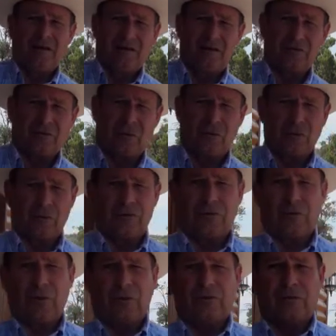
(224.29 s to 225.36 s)
Here's a Ruger
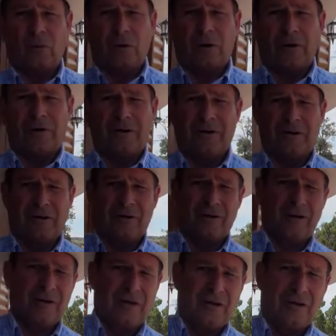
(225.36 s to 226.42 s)
204.
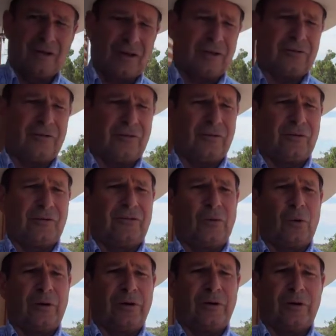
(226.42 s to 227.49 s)
That's either a
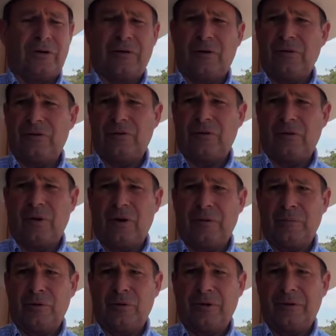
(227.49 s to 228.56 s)
40 or a 32 grain
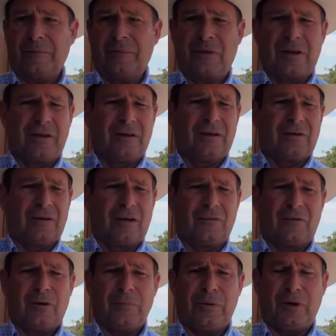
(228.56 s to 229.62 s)
bullet. Not
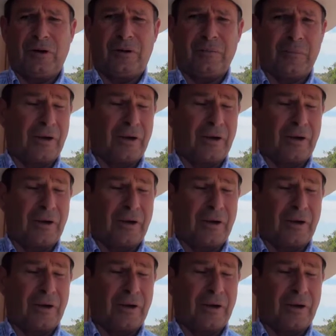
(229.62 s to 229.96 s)
very big.